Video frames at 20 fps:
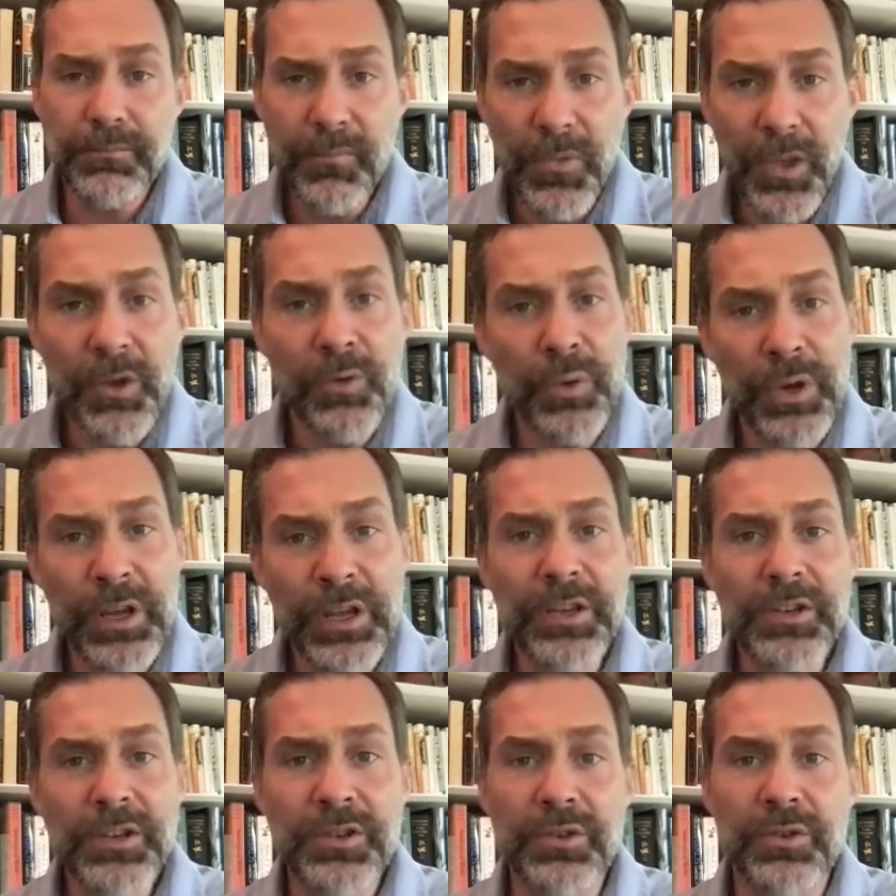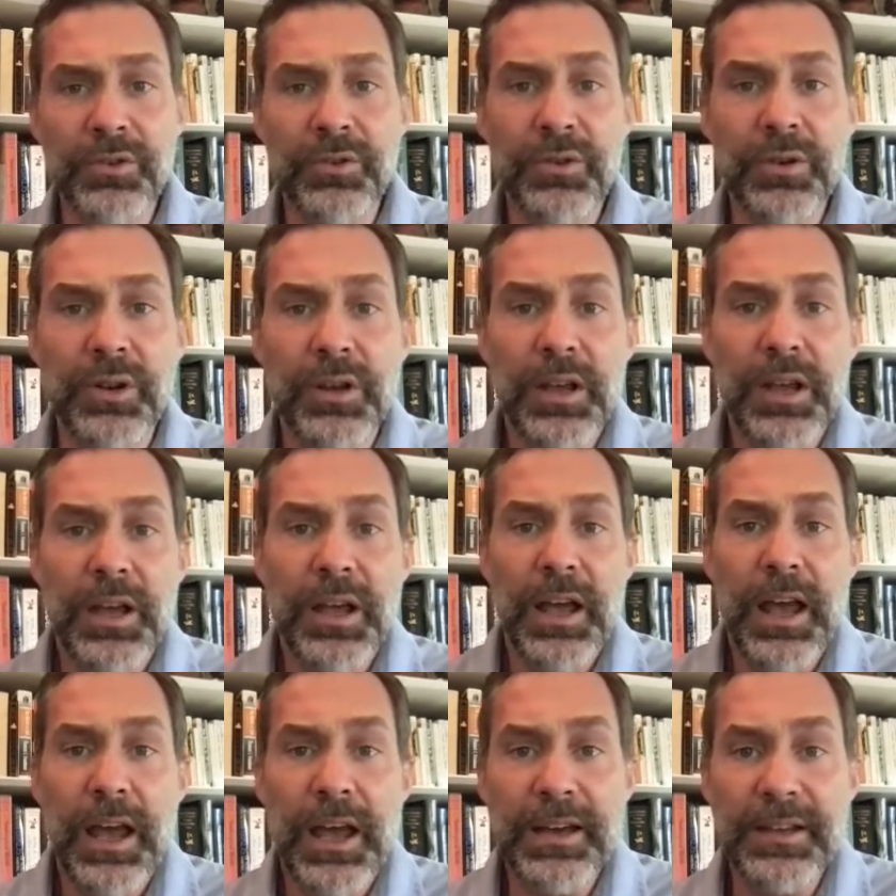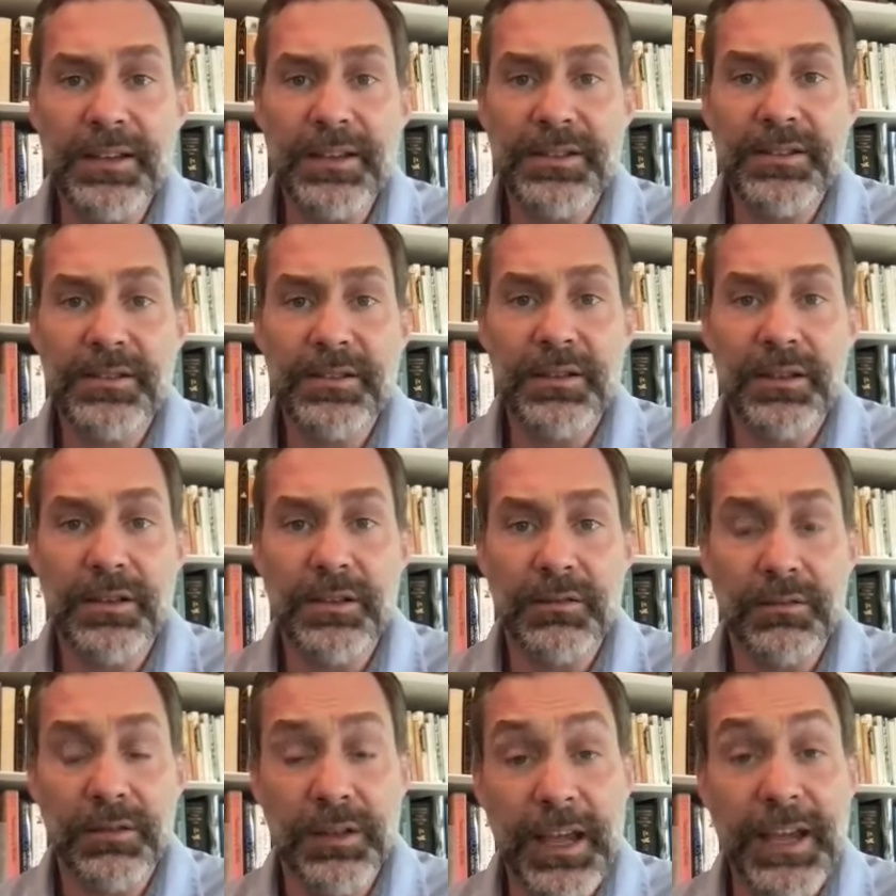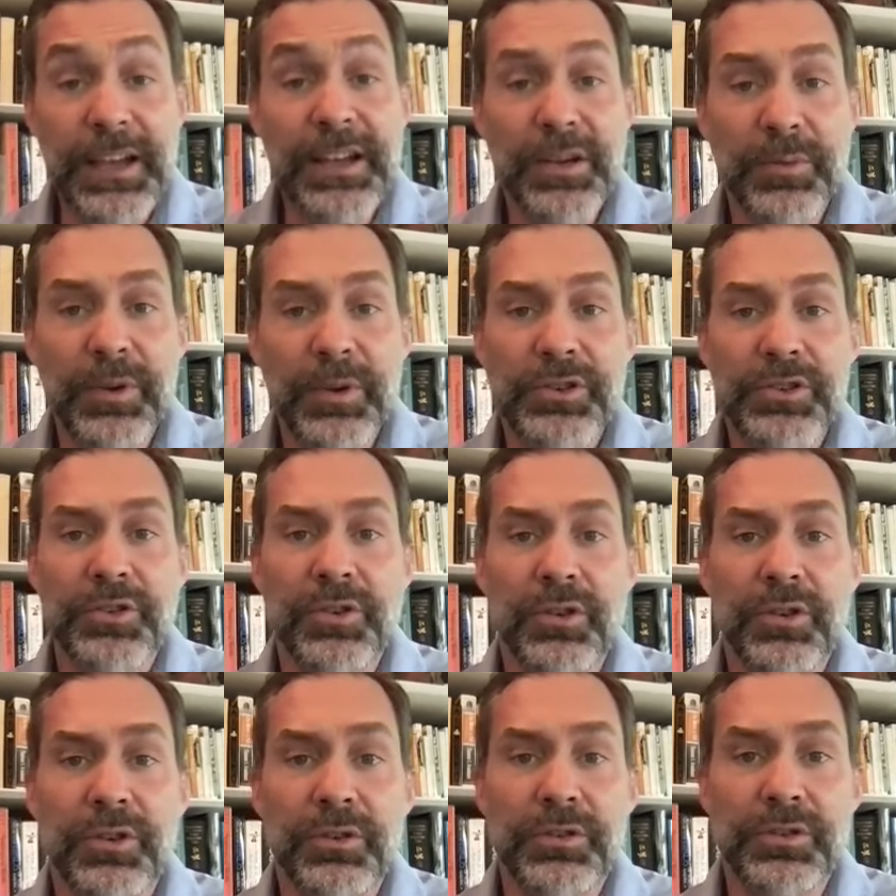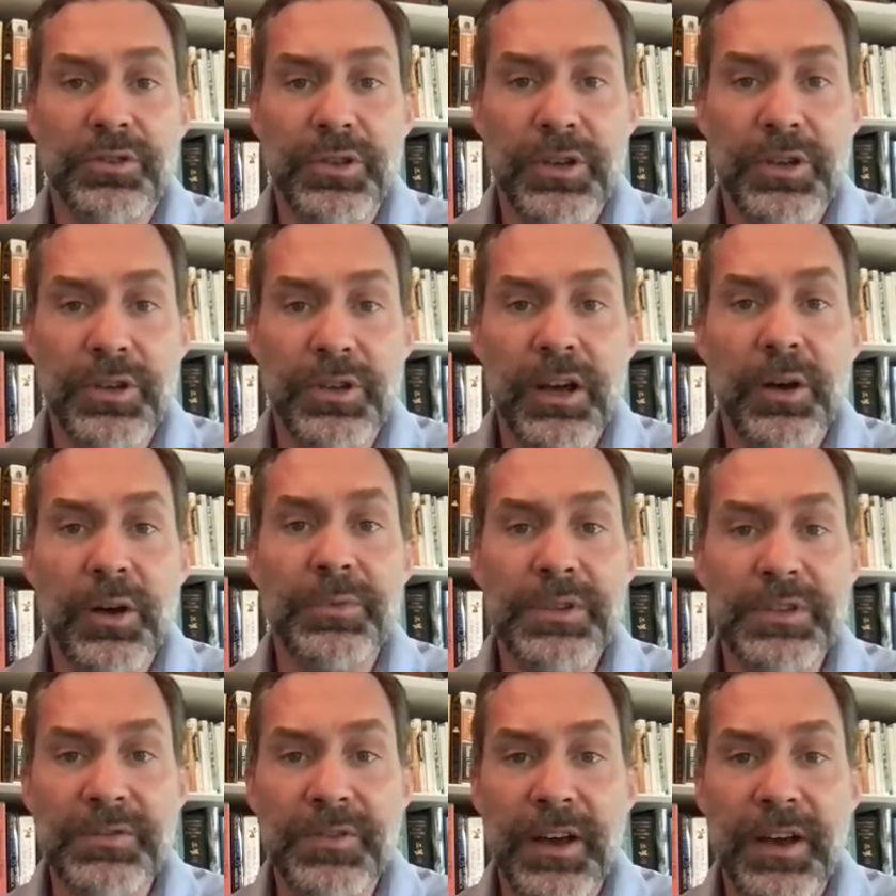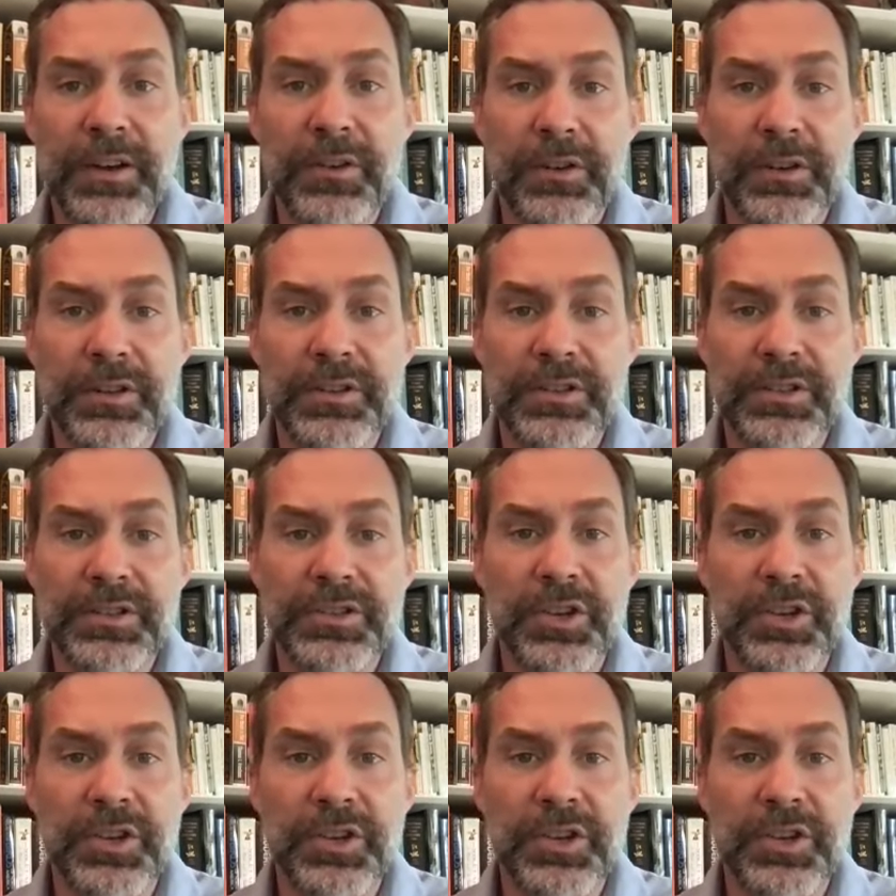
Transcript: we could do as the land commissioner to help these veterans.